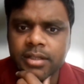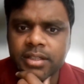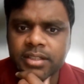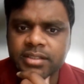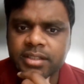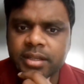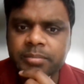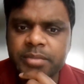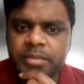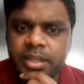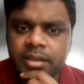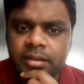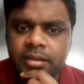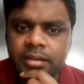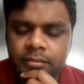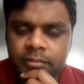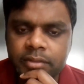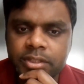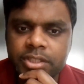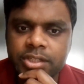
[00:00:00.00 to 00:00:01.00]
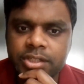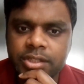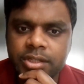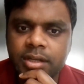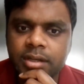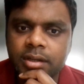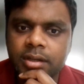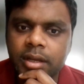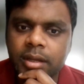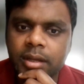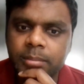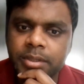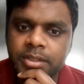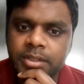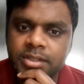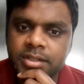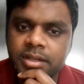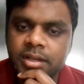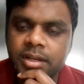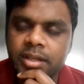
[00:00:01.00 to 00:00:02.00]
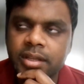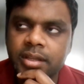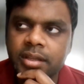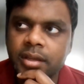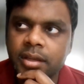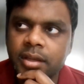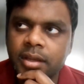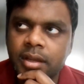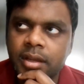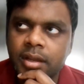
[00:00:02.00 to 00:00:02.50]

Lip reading: is something which I personally